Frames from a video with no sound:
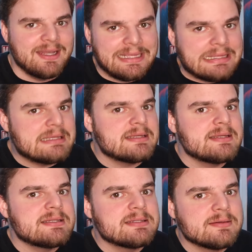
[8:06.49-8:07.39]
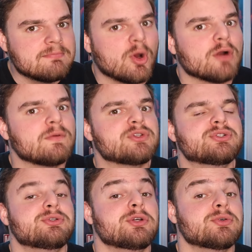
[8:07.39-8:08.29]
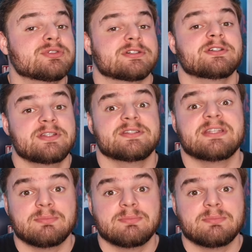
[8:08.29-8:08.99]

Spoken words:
it is Marvel Studios on Disney